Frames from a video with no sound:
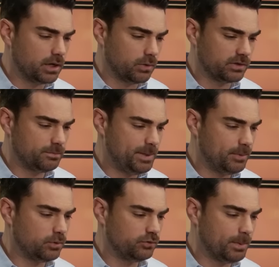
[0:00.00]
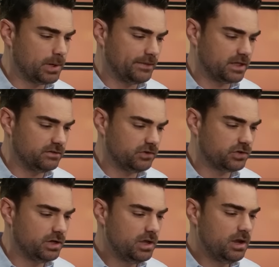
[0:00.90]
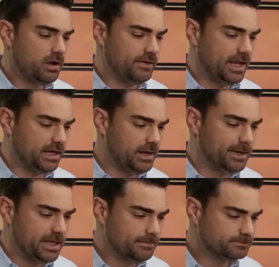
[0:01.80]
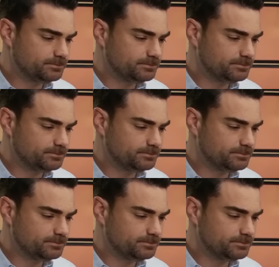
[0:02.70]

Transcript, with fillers: according to people who spoke on the condition of anonymity.